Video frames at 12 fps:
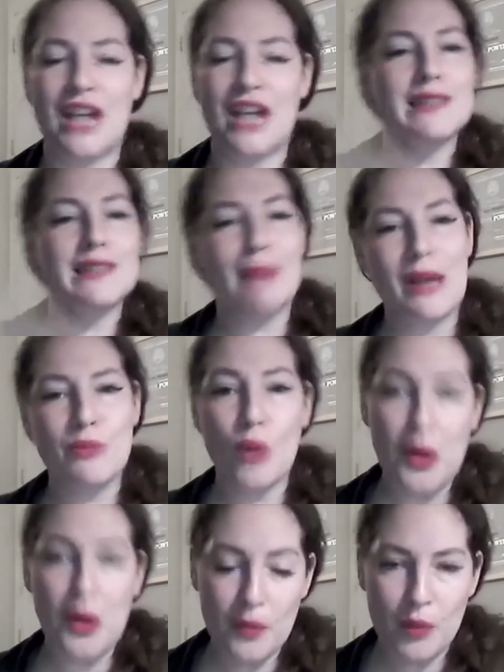I spend
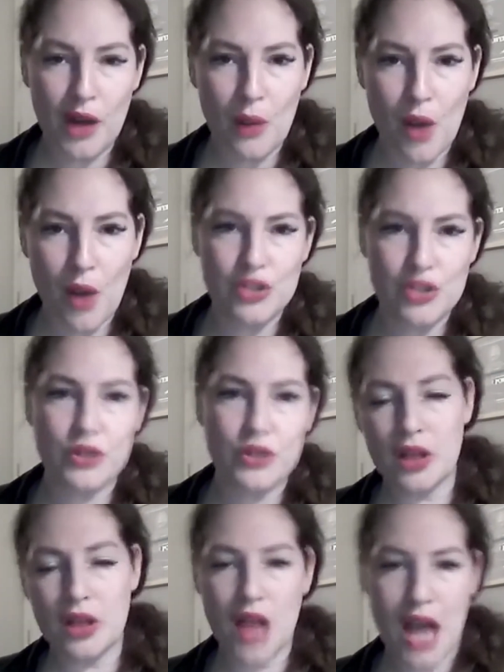more than what I wanted to
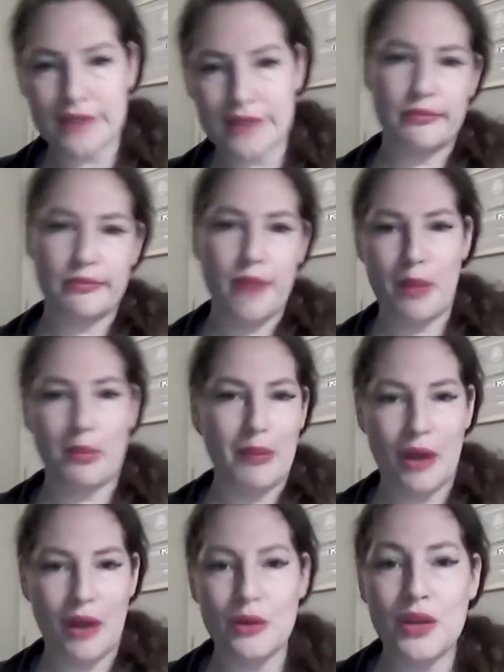or less? Blah, blah,
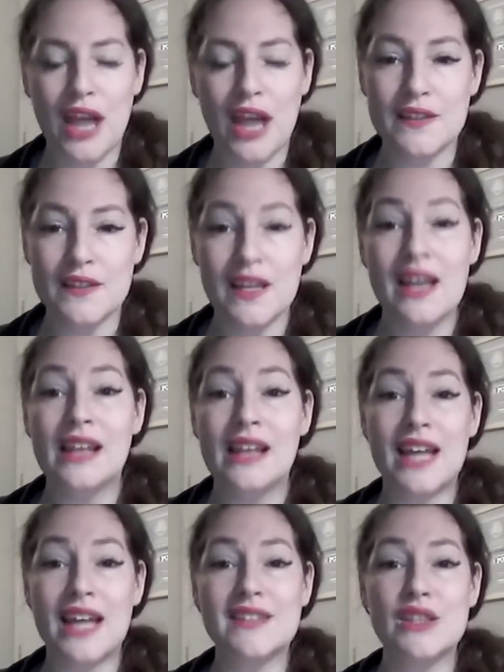blah. Who cares?
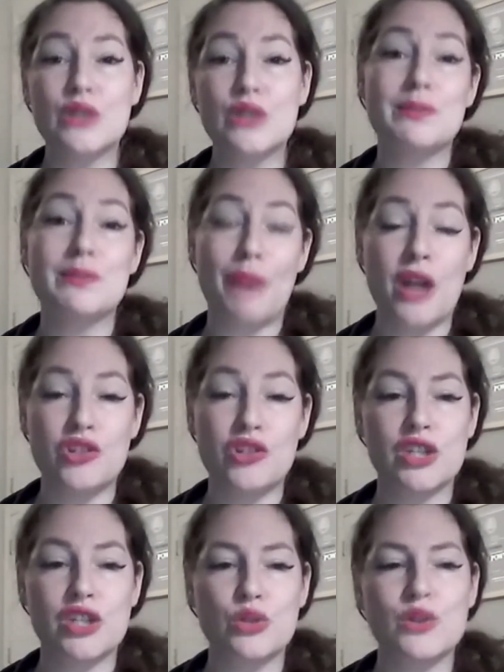Let's use
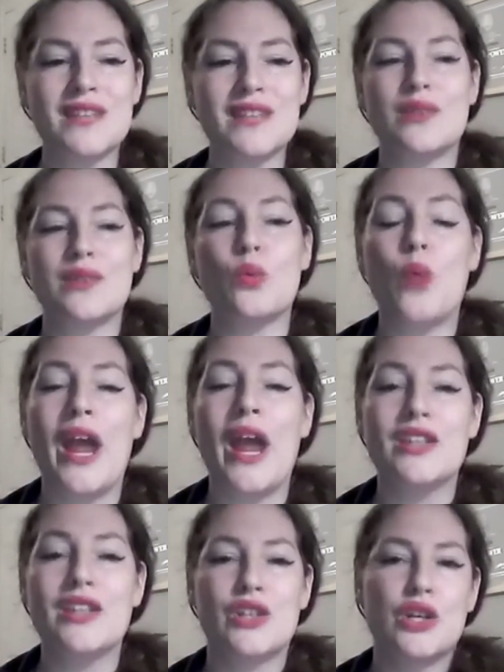budgeting tools as a
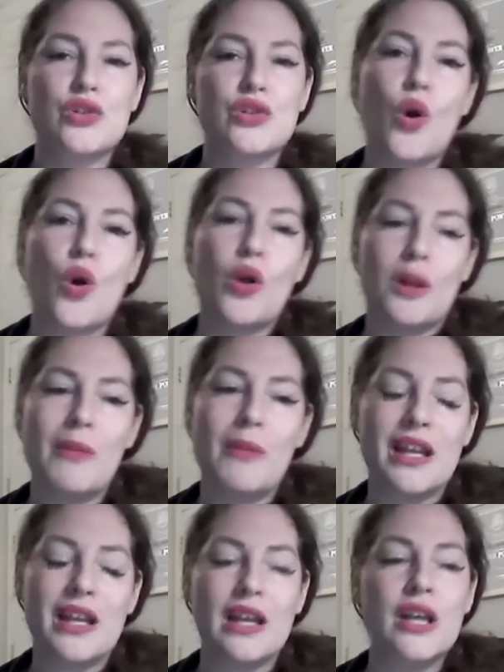way to control our
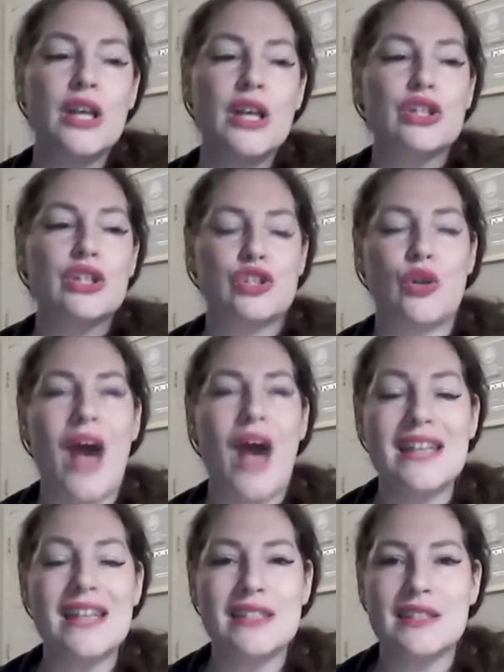money. So
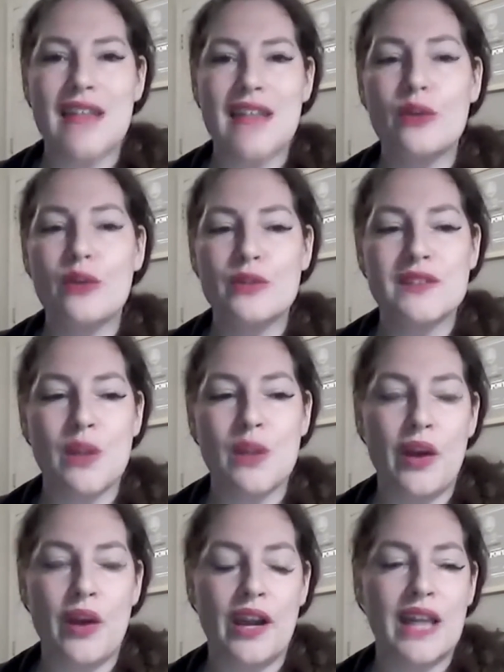I sit down with
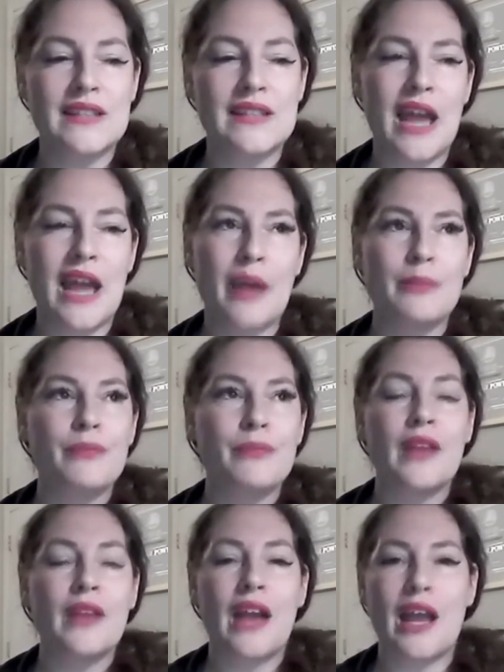someone and I say,
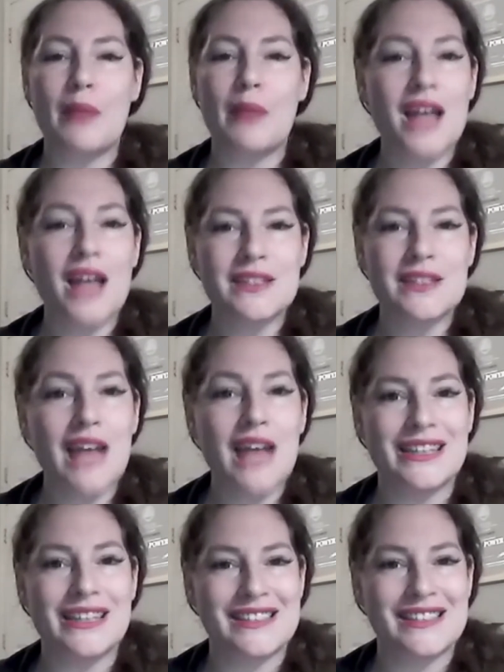and I'm not
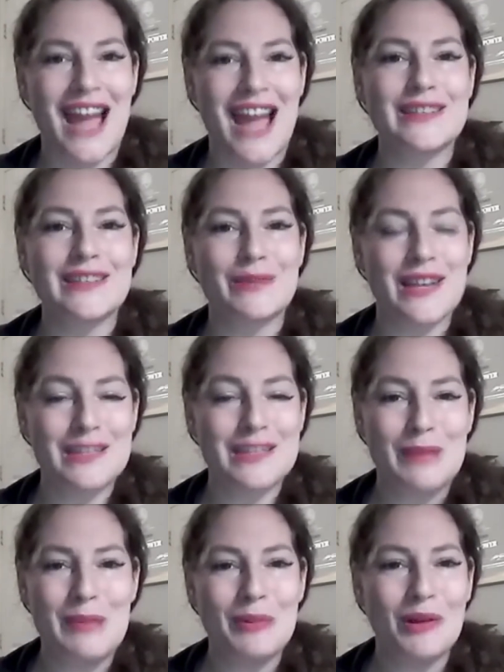selling this, guys, because
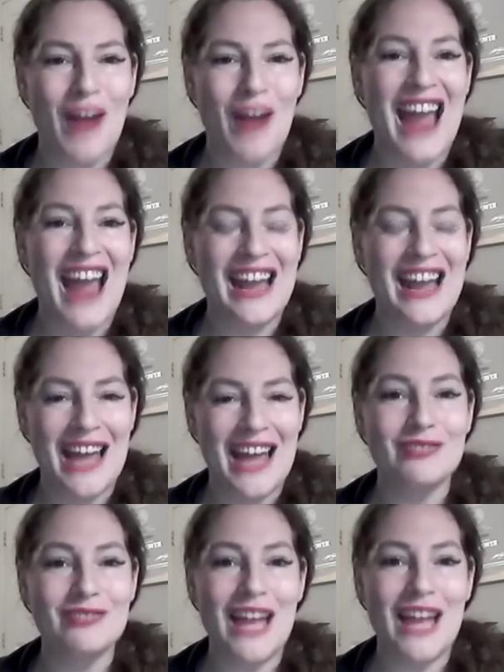people cry and I
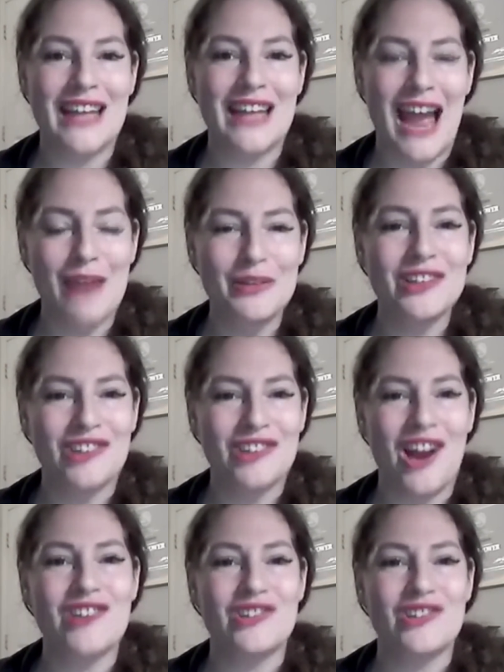don't like it. I will
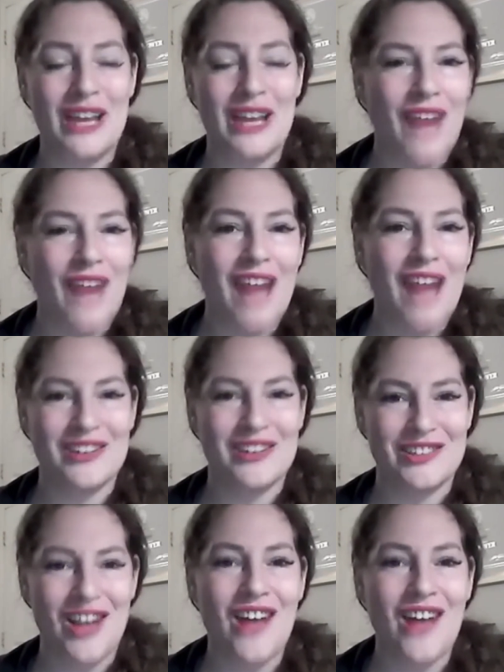charge you like
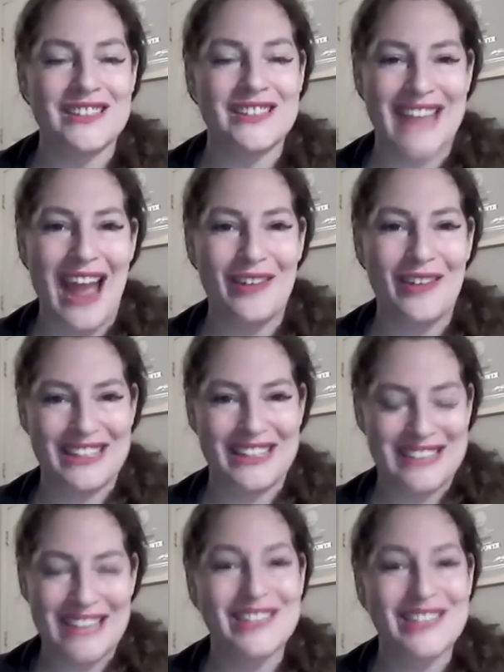$500 an hour because
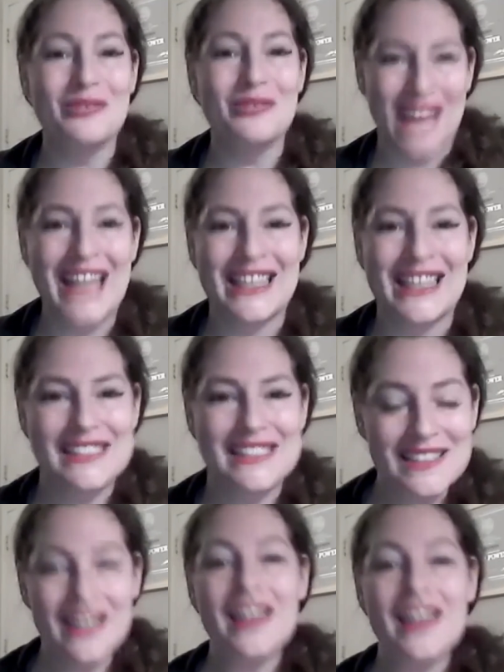I don't like
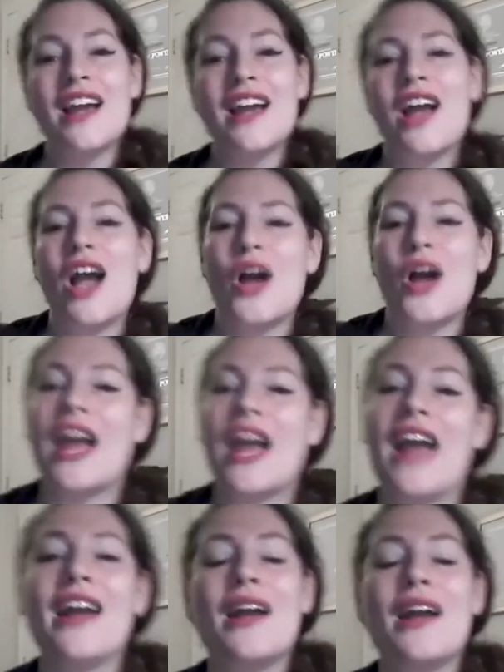these. Okay.